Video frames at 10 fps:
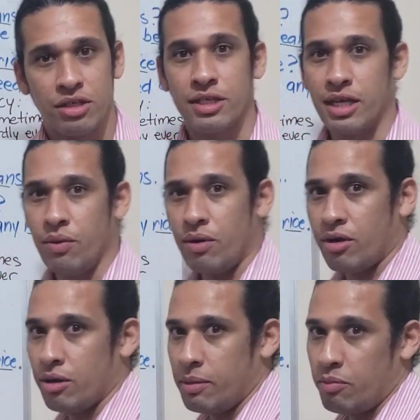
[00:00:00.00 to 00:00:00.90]
Today we're
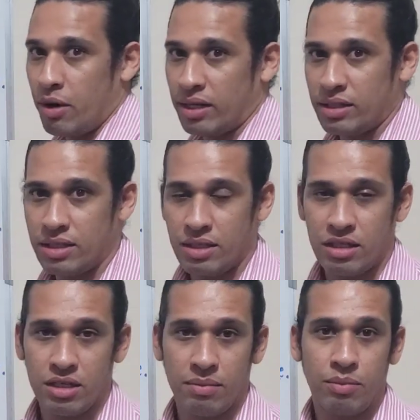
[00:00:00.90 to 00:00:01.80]
going to be practicing
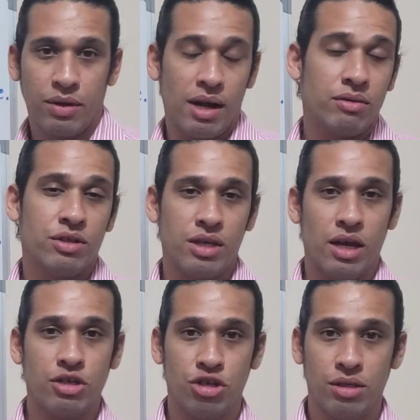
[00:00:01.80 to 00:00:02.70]
some
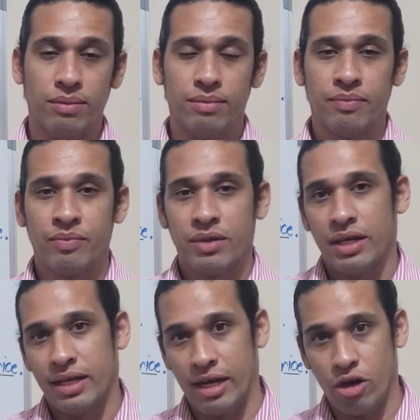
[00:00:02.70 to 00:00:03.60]
pronunciation,
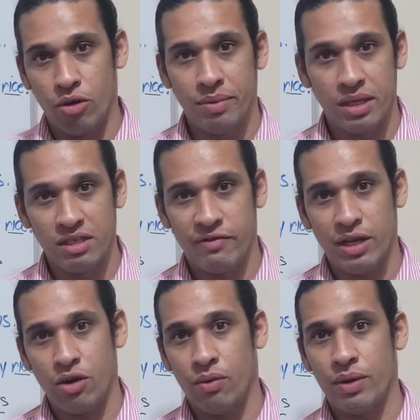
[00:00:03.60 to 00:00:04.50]
and I hope this
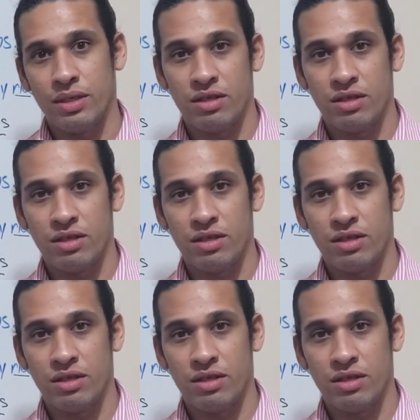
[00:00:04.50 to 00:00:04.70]
video